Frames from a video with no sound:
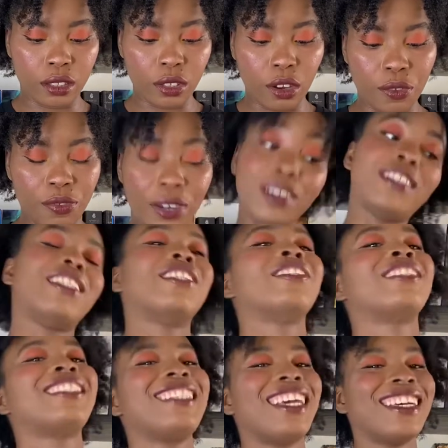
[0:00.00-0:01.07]
or fairy
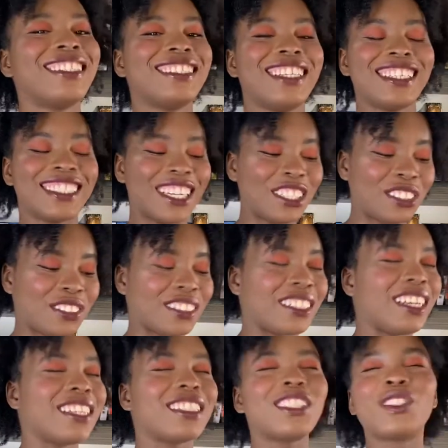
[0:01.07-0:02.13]
tales? Yes, I do.
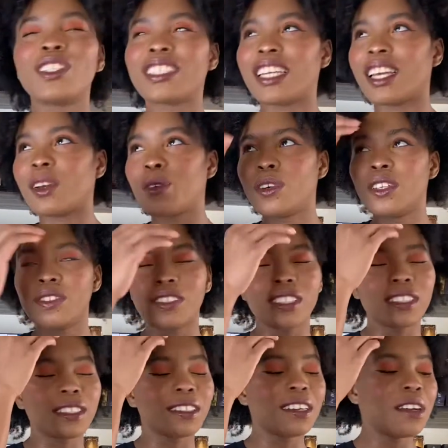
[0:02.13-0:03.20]
Like this was like
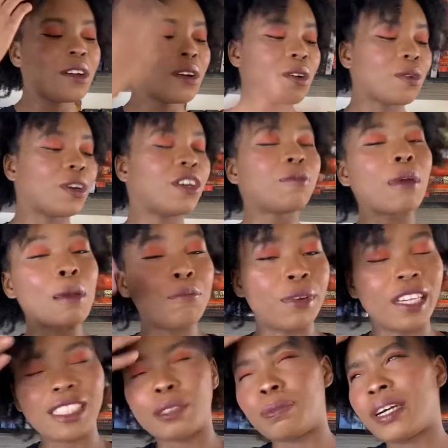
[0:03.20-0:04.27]
one of my
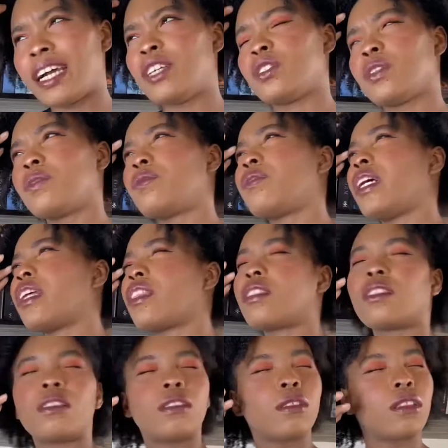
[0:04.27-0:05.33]
best buys of I
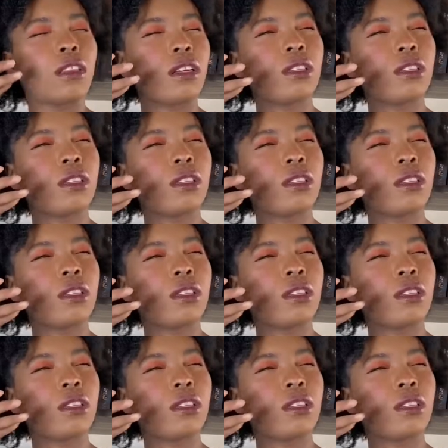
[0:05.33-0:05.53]
think